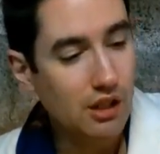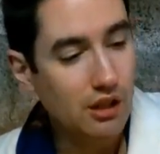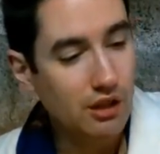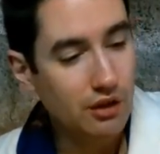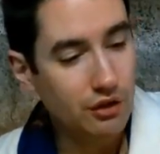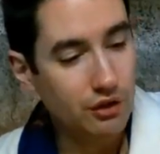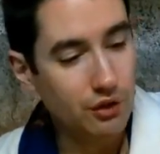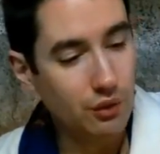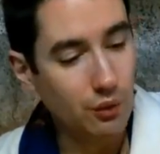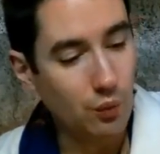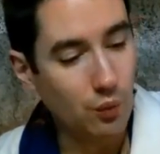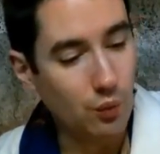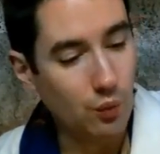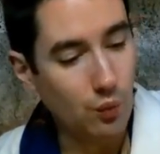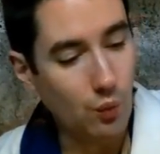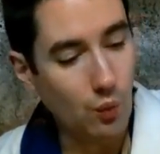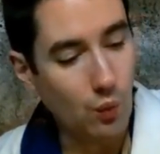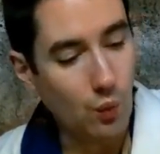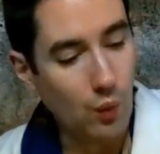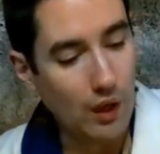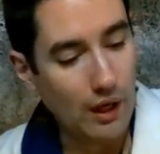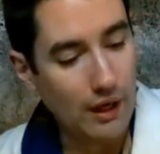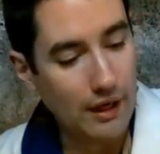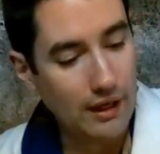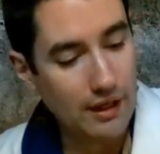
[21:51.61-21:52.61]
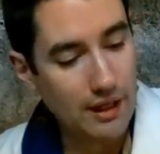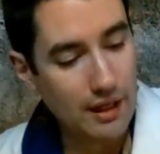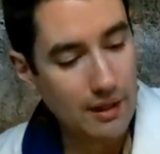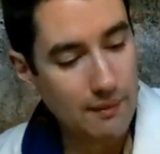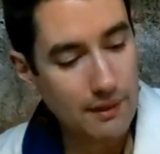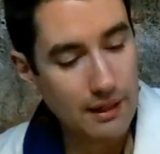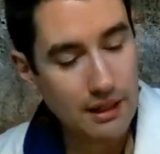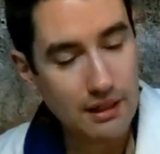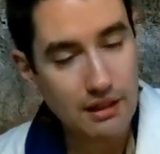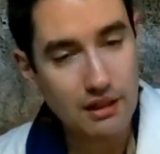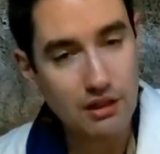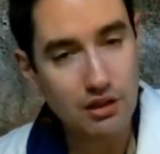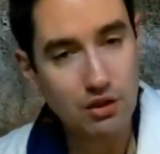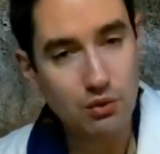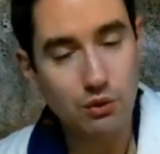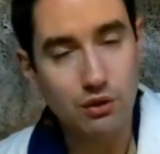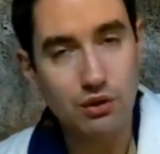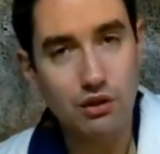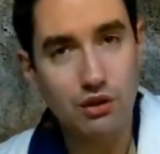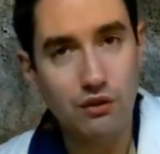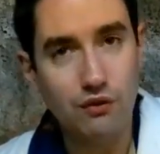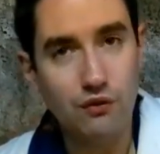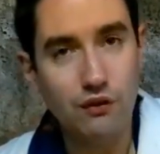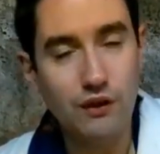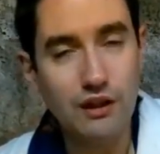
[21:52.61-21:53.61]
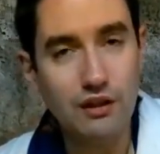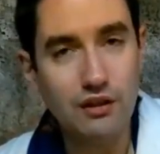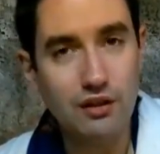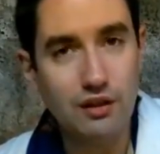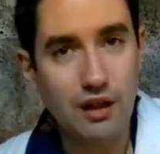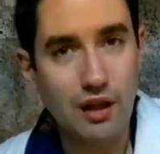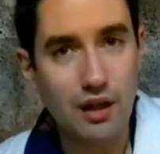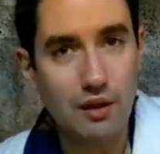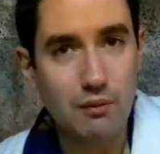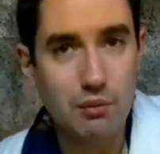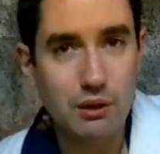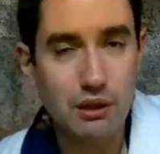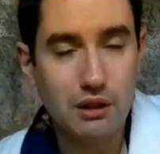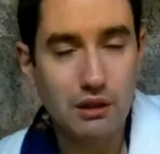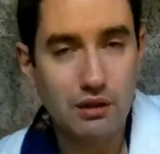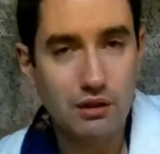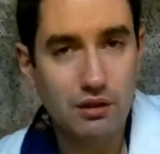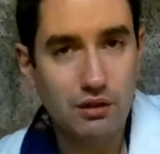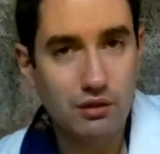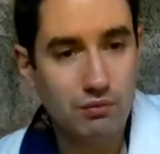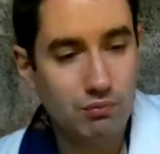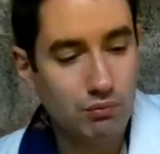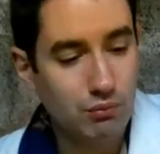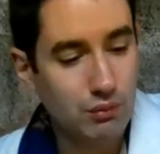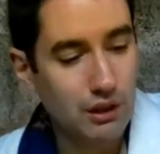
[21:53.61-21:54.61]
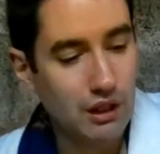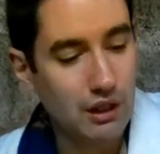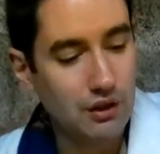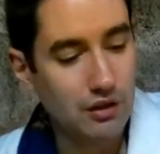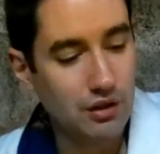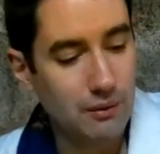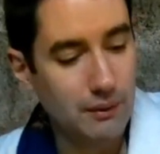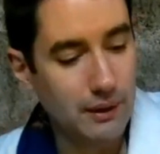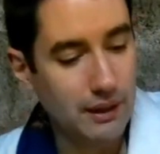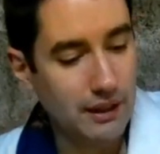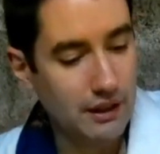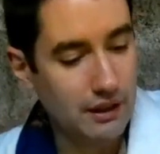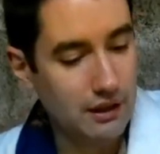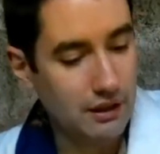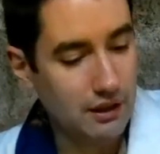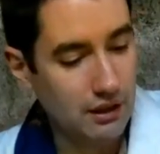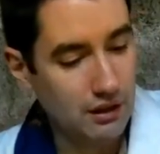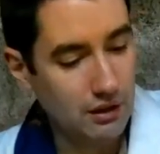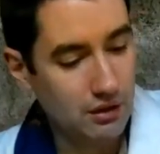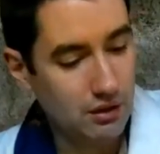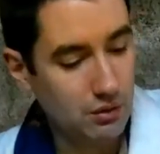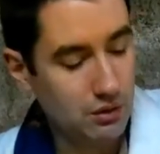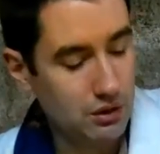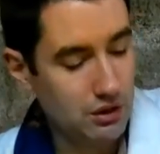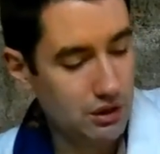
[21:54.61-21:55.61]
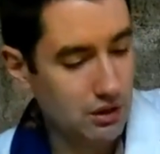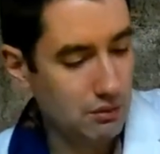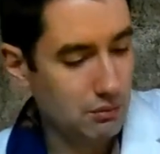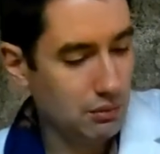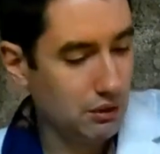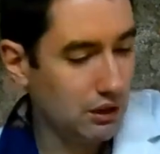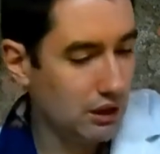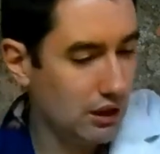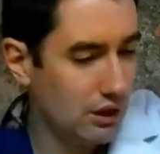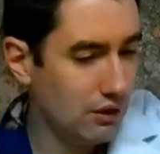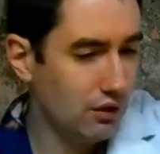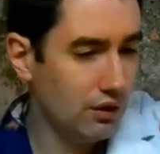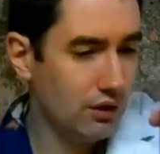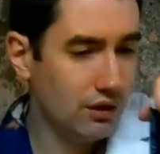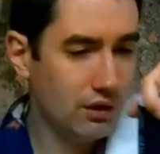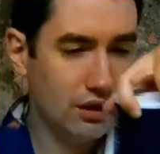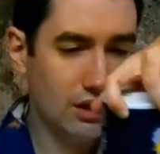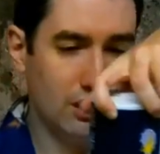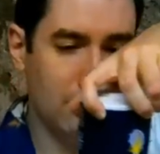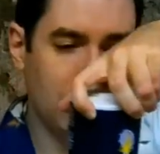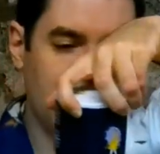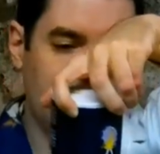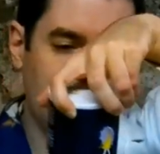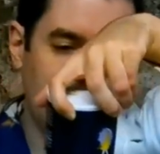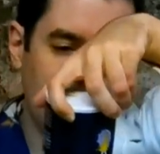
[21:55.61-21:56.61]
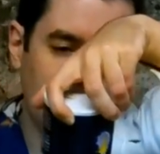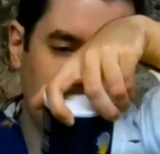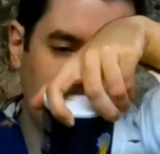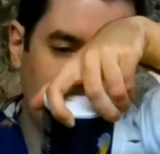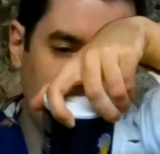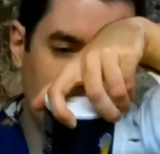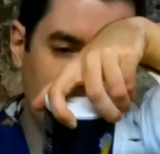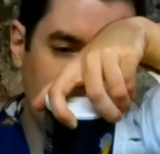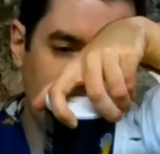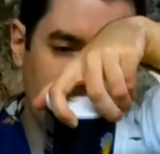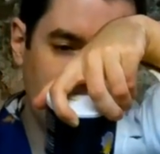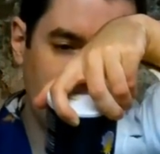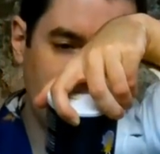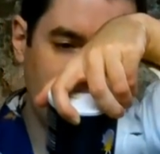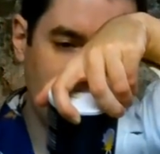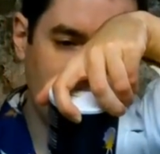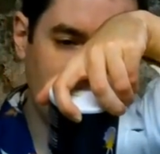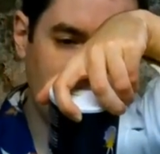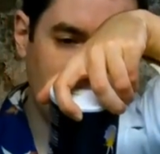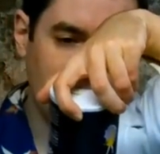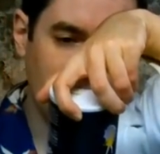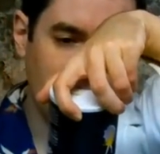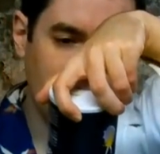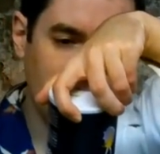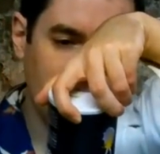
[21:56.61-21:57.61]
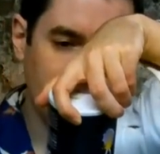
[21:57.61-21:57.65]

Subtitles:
So why they made this was to fix that, because potassium iodide, which I believe is potassium iodide,